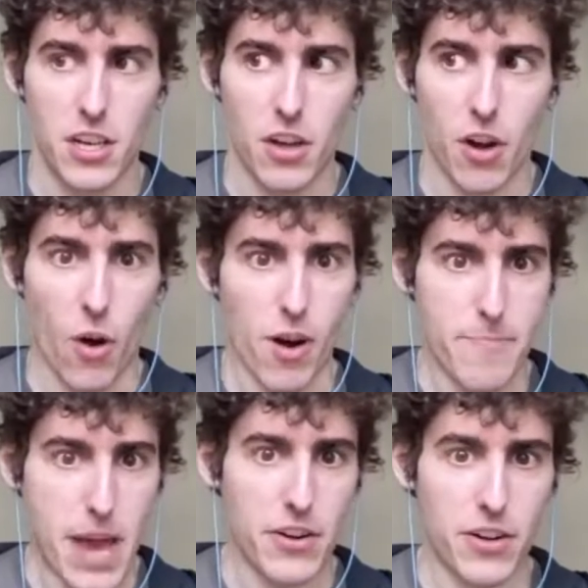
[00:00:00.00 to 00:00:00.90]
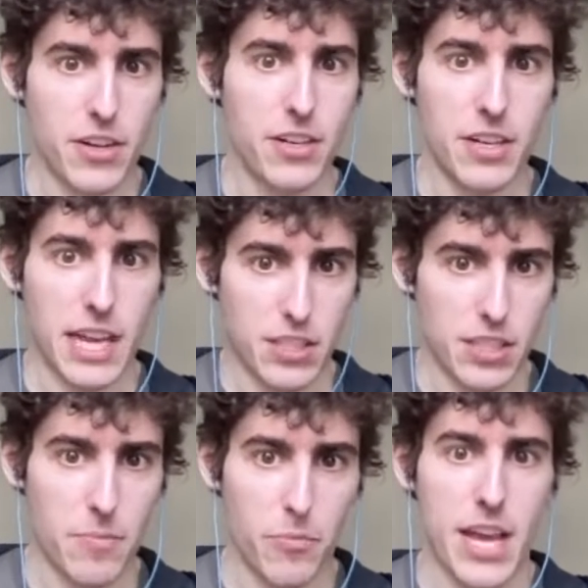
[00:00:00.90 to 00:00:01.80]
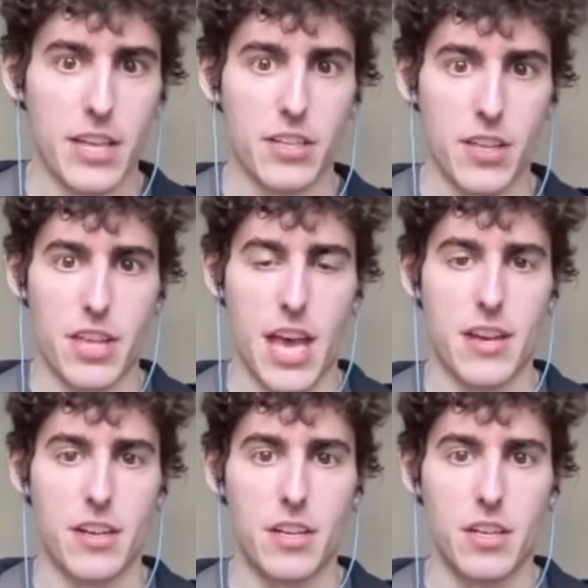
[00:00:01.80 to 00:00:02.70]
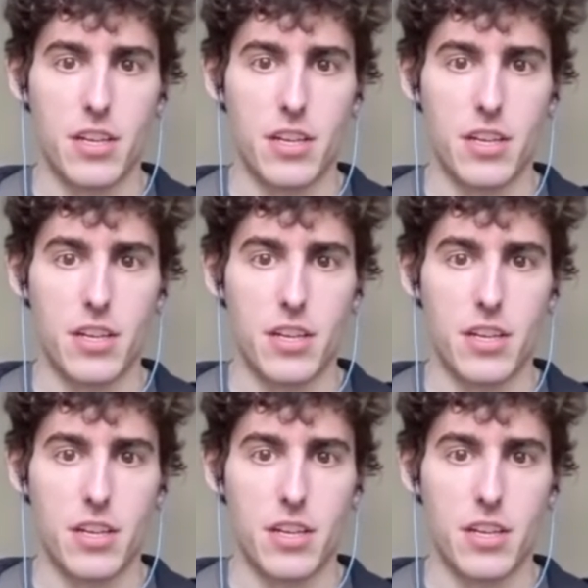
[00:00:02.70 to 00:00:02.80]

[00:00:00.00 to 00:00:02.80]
are better in some ways than